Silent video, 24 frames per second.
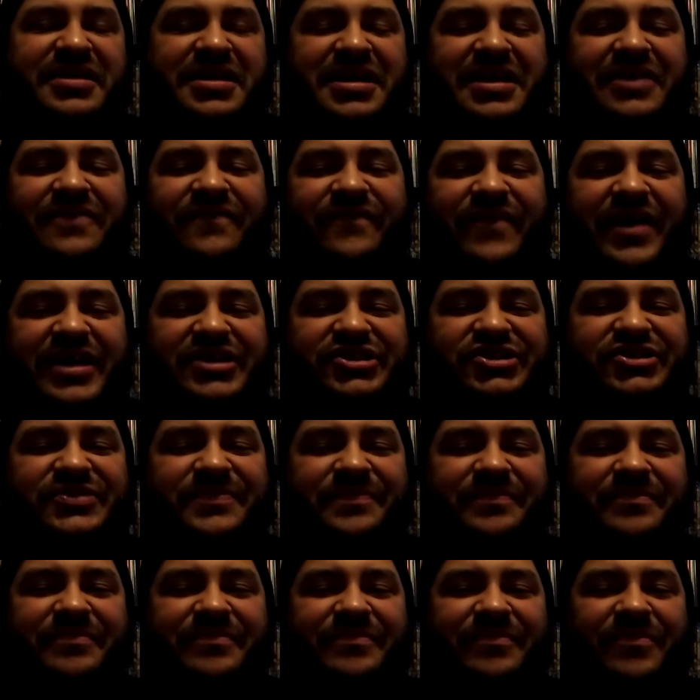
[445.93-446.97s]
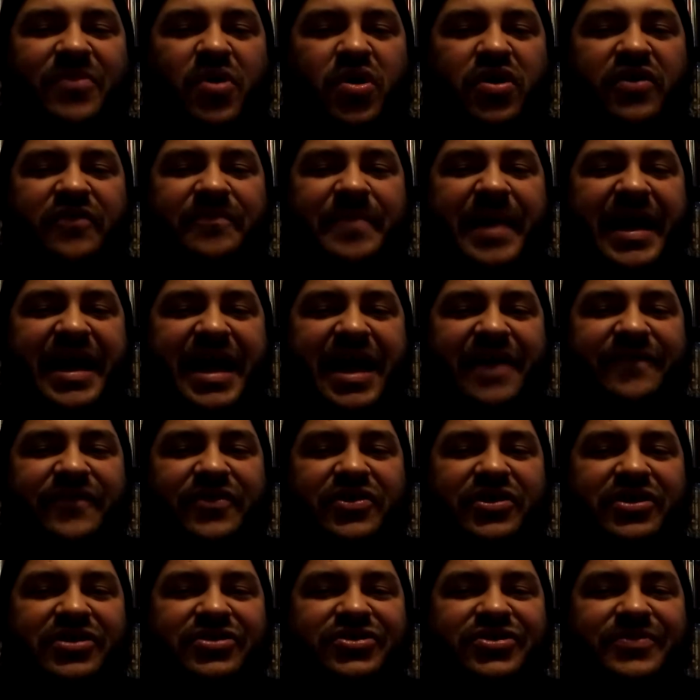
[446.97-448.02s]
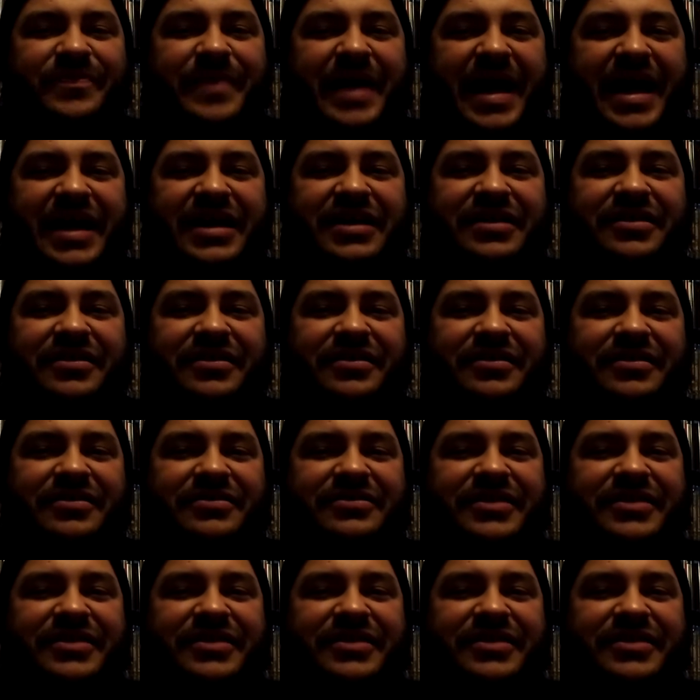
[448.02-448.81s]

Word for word: invest more of my effort into buying